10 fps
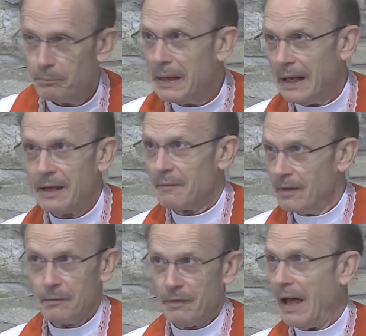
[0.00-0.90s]
meaning
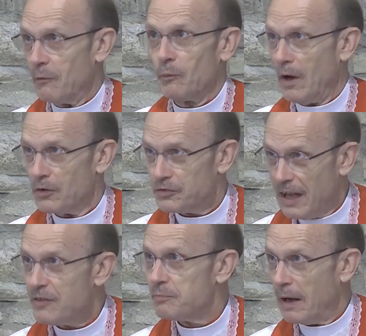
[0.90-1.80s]
that we are
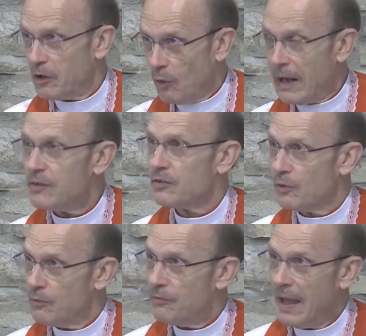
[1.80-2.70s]
saved by grace
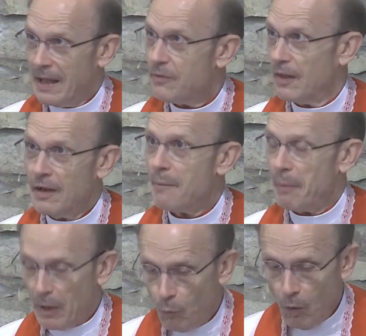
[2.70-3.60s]
through faith and
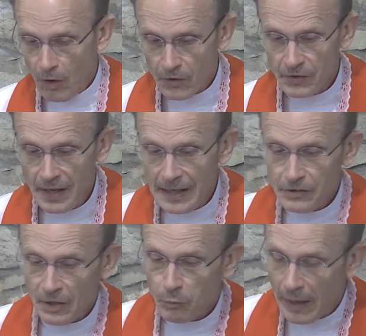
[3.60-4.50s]
not by works.
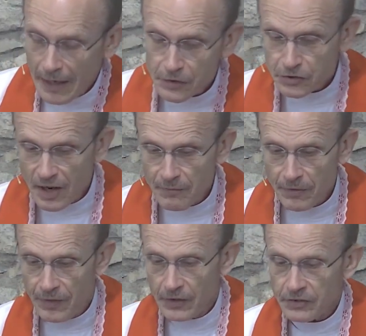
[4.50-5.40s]
He said, When I
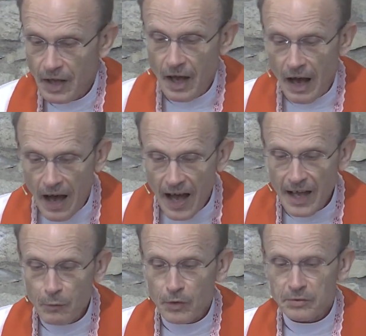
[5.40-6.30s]
discovered this,
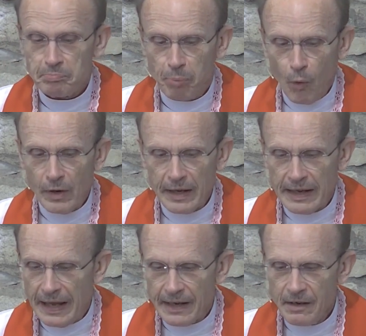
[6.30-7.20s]
I was born
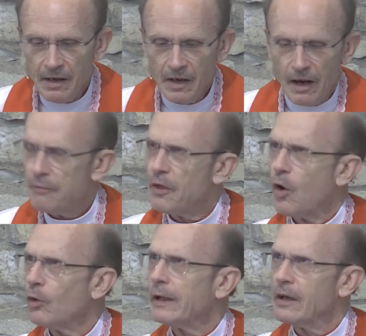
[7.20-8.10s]
again of
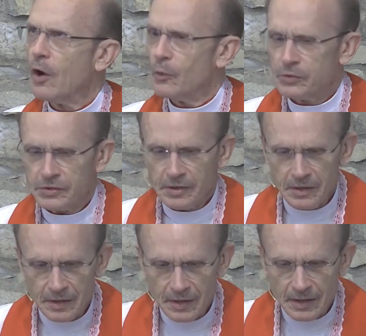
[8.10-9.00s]
the Holy Ghost.
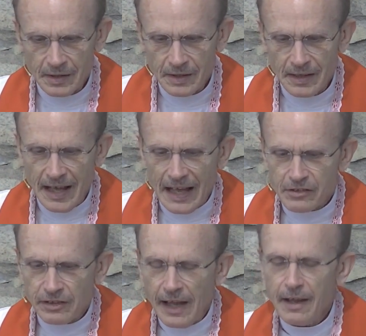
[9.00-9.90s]

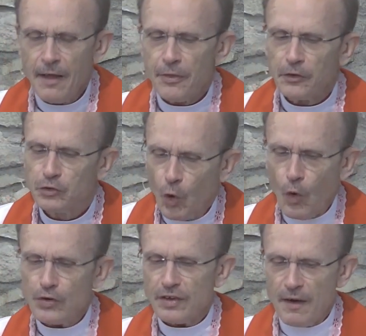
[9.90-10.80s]
It's like the
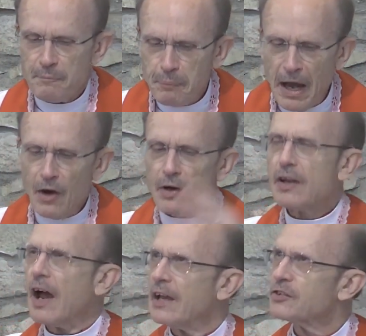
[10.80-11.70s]
doors of
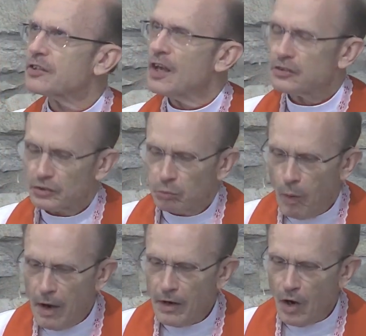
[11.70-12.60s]
paradise
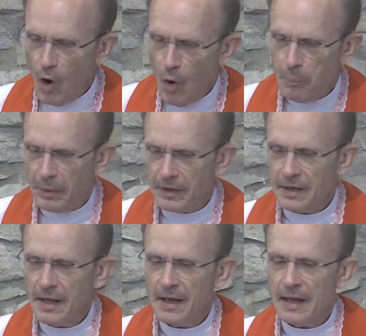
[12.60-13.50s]
swung open
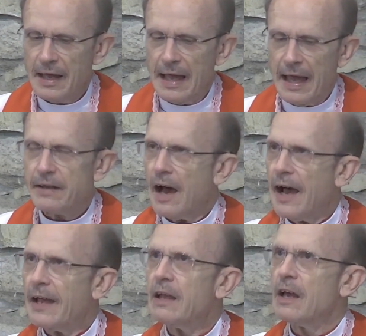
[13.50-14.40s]
and
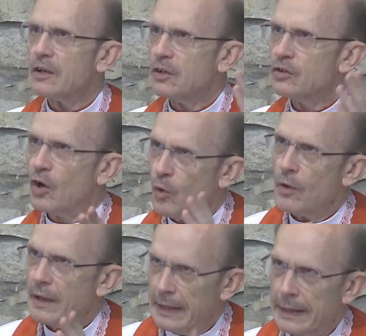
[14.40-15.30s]
I could
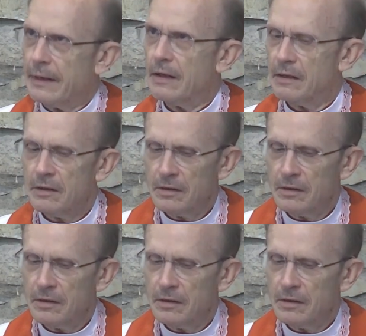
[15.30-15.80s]
go in.